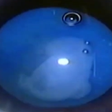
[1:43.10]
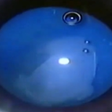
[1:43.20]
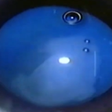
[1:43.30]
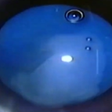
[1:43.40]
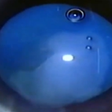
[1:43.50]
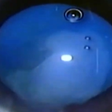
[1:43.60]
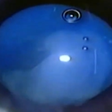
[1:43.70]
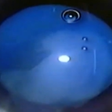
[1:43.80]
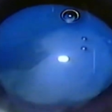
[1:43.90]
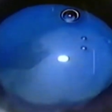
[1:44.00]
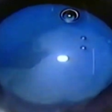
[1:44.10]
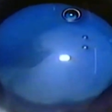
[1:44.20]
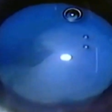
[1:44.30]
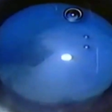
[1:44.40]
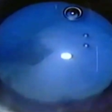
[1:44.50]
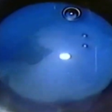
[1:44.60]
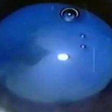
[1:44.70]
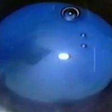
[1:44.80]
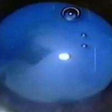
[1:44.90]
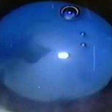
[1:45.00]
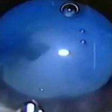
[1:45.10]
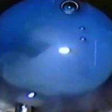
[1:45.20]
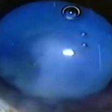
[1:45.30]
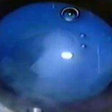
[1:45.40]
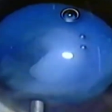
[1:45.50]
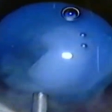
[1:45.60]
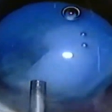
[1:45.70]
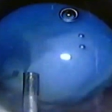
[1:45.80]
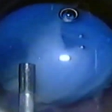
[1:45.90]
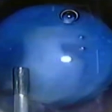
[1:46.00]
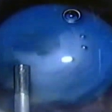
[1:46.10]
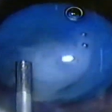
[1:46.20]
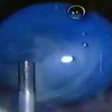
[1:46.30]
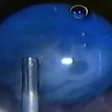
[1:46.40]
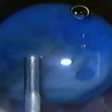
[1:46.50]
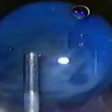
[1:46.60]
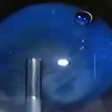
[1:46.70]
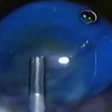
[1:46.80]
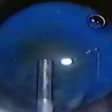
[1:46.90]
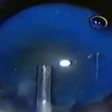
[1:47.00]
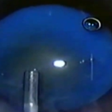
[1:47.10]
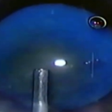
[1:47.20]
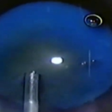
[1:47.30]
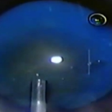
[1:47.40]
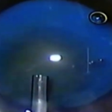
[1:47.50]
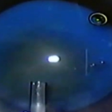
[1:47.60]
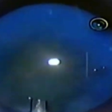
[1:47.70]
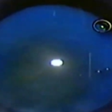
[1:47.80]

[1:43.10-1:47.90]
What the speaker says: wash out the liquefied cortex. Care should be taken not to